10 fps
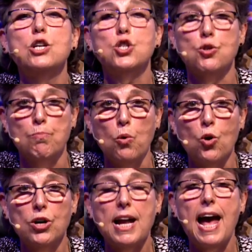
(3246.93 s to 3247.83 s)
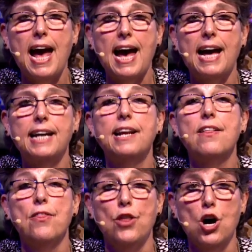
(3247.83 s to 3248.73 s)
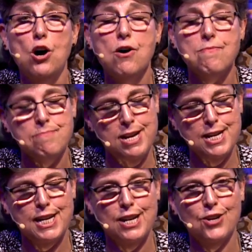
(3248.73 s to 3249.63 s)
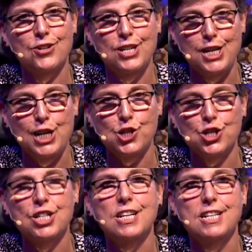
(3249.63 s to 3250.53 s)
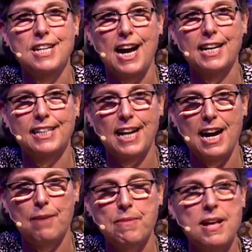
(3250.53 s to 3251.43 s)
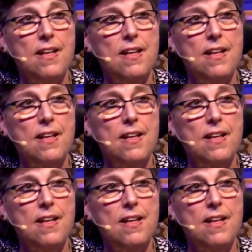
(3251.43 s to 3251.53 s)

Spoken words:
support@themedicarenation.com.